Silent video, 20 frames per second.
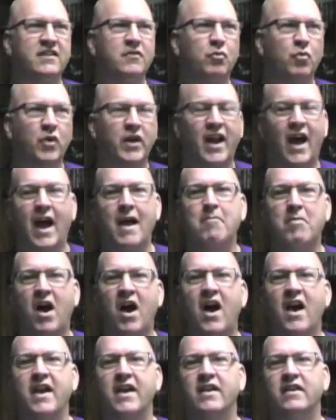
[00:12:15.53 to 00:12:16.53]
when I
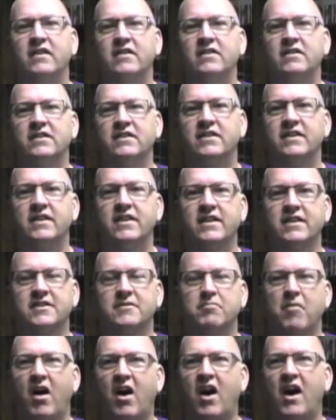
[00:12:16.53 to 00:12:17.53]
buy it, it's
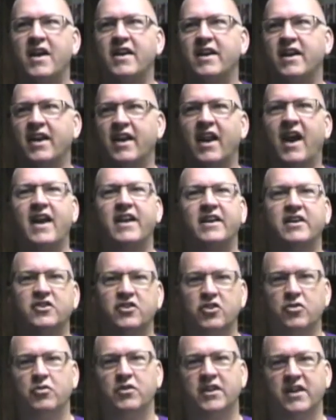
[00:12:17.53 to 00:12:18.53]
mine and I can
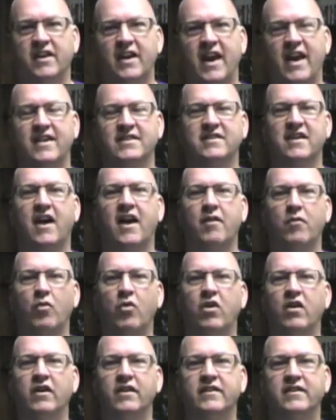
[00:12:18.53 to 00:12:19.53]
do with it as I
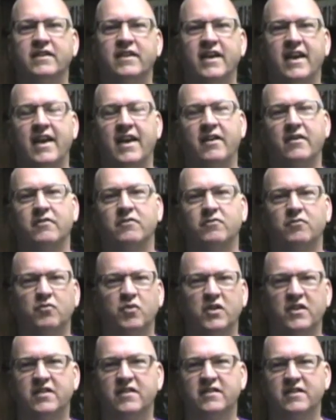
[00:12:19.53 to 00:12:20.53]
want. And
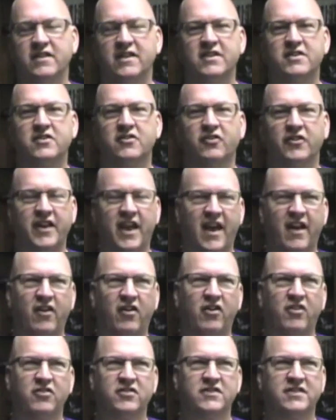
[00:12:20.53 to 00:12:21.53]
with digital
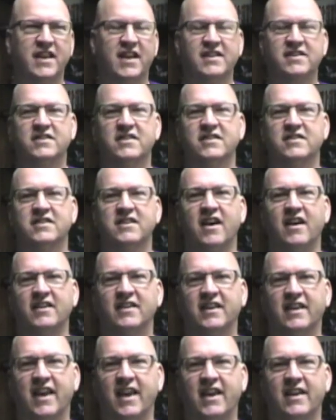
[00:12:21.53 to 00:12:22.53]
downloads, that's just not
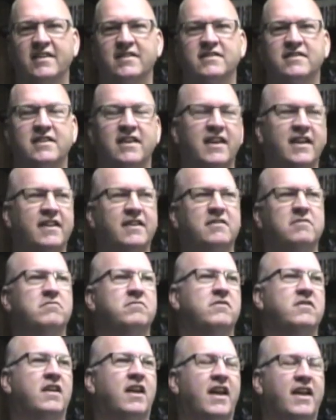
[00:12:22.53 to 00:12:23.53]
the case. And
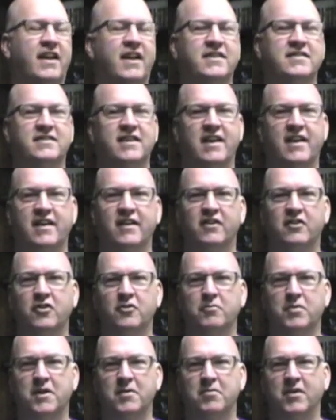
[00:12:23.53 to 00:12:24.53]
like I say, it
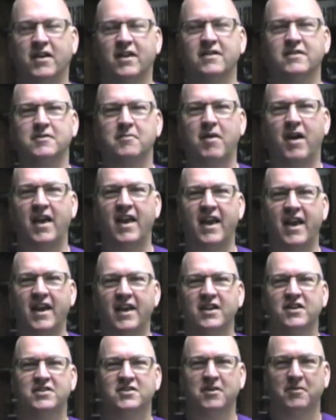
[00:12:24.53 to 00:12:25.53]
could be because of my
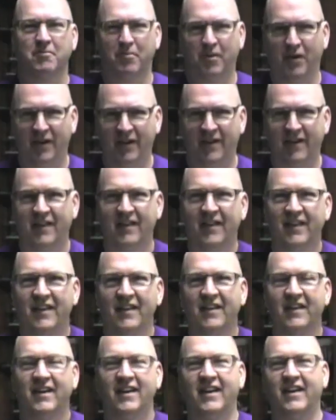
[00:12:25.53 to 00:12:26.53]
age, but
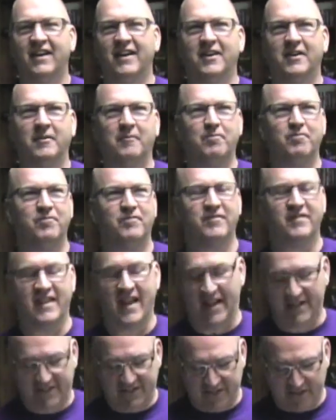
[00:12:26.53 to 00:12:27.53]
um,
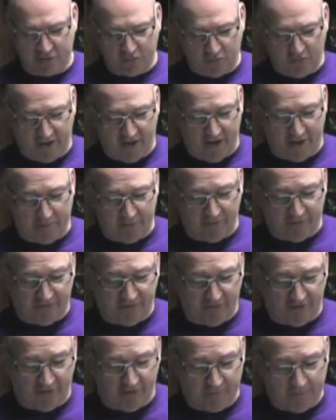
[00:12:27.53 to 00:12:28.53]
that's just what I
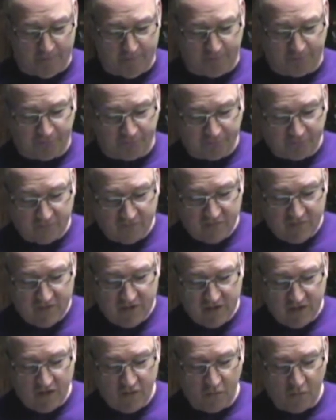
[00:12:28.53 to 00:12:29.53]
prefer.
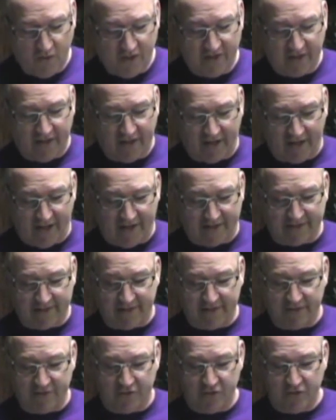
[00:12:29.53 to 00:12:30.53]
When
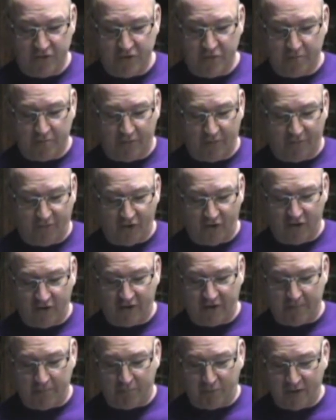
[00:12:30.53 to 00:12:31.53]
collecting, do you prefer
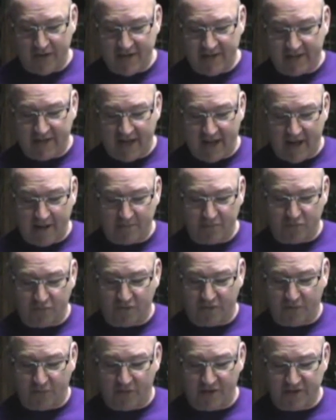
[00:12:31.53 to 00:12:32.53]
complete games
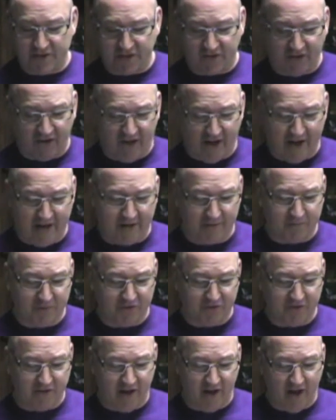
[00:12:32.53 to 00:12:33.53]
with original items
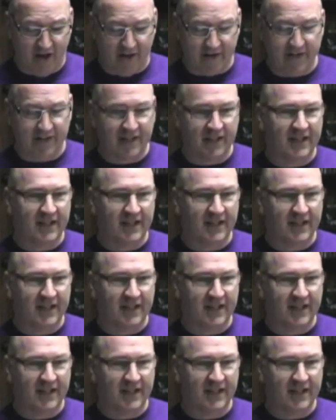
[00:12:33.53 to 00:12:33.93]
or not?